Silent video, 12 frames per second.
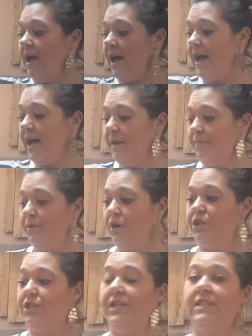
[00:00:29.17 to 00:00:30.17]
I
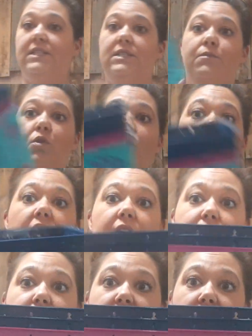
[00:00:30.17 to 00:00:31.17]
purchased more
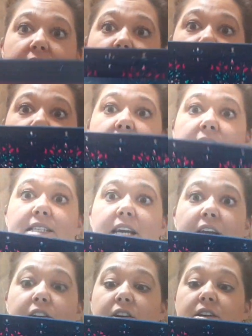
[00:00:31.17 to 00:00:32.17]
of these
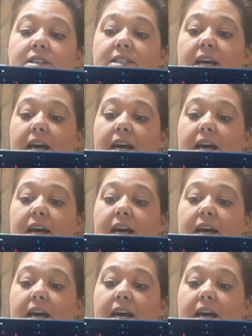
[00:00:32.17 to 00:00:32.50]
containers.